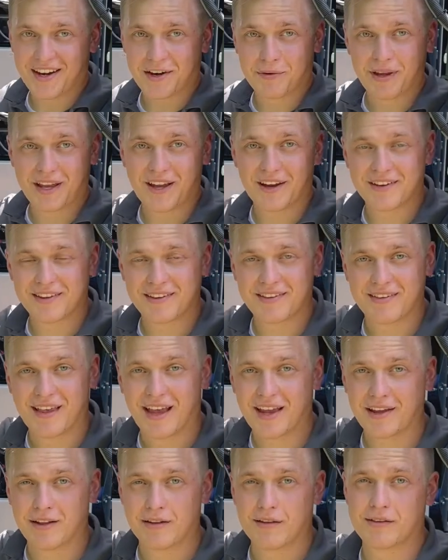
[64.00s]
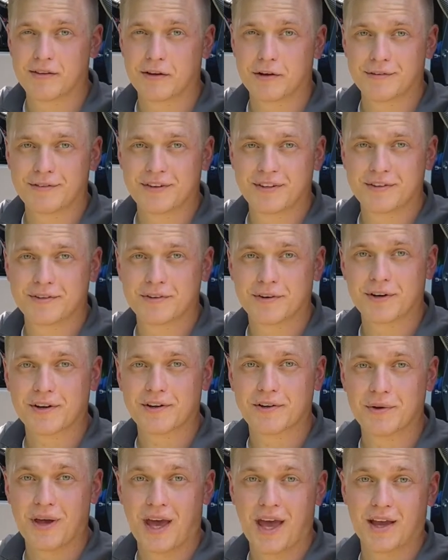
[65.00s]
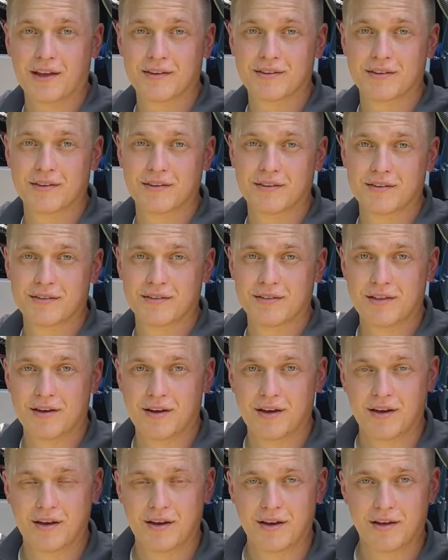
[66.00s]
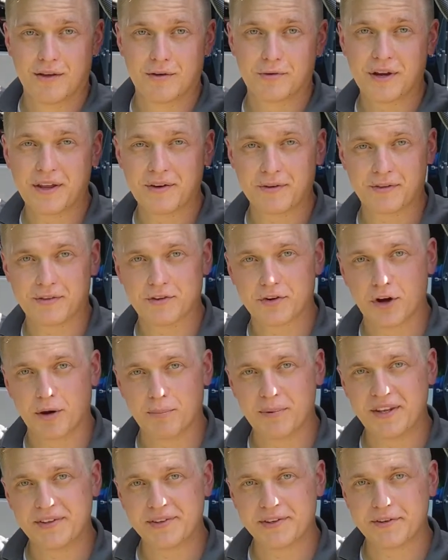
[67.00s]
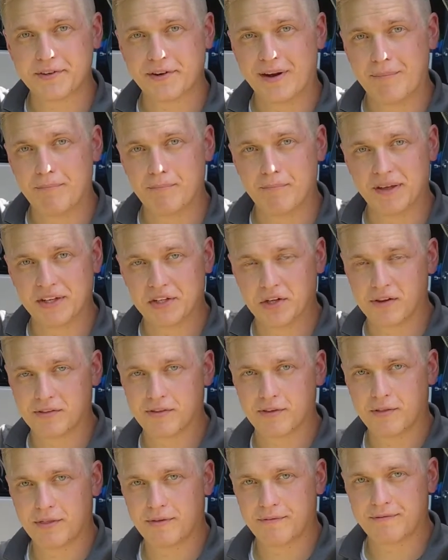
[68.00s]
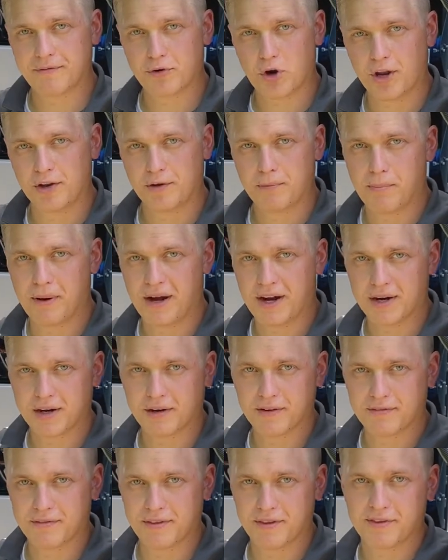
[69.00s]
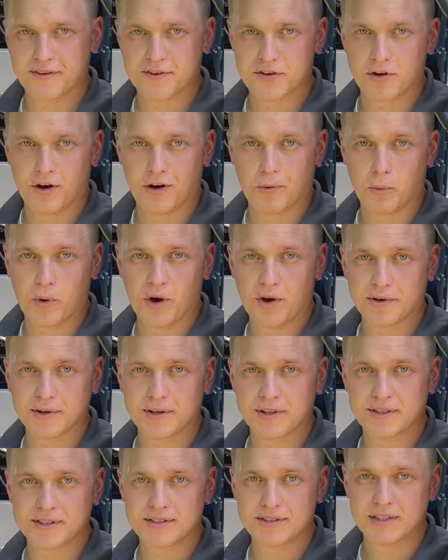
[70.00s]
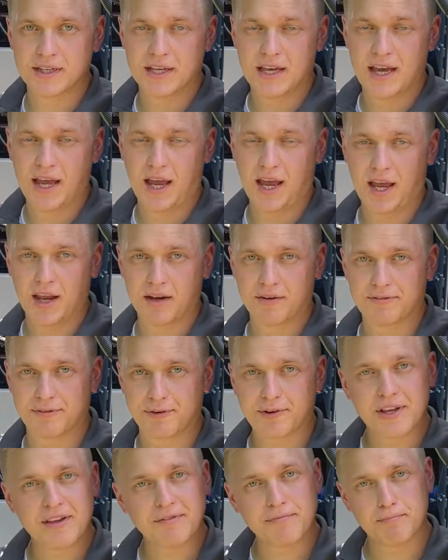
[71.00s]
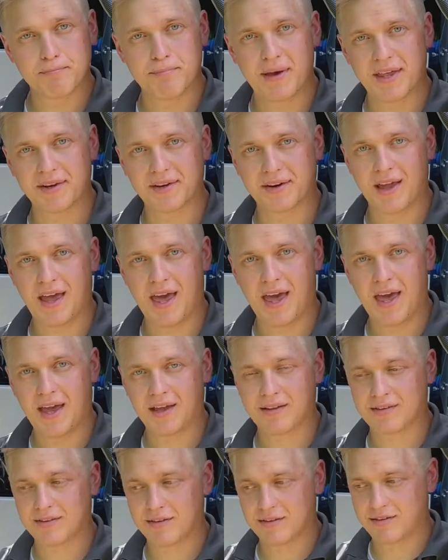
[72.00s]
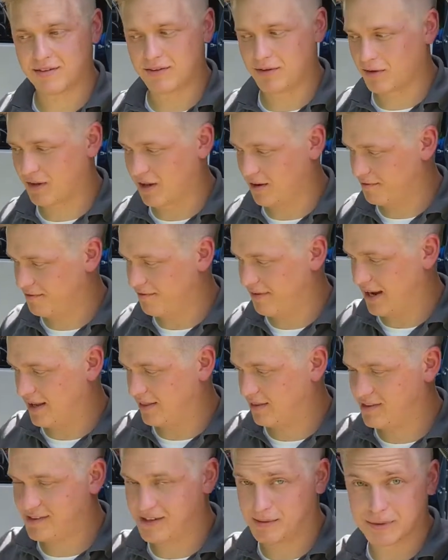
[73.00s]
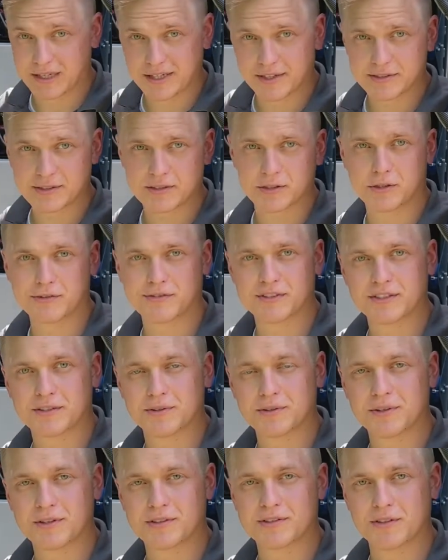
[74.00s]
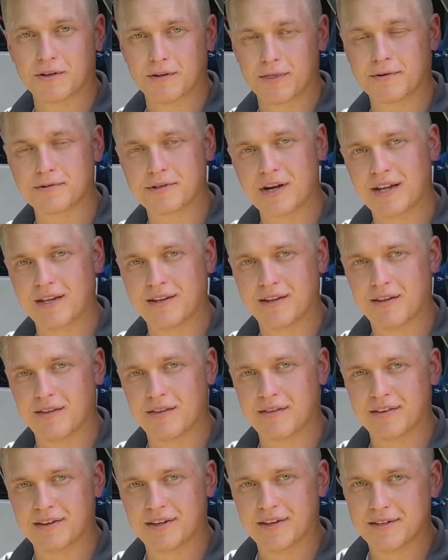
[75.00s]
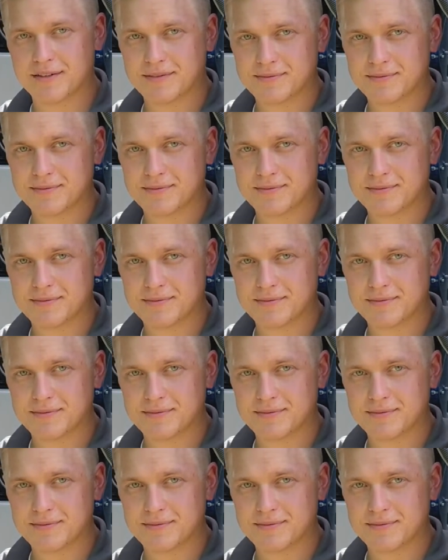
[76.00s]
we got a second service door to access the rear straw beater drum, but also the front part of the straw walkers. And for even better access, you can find similar service doors on the right hand side.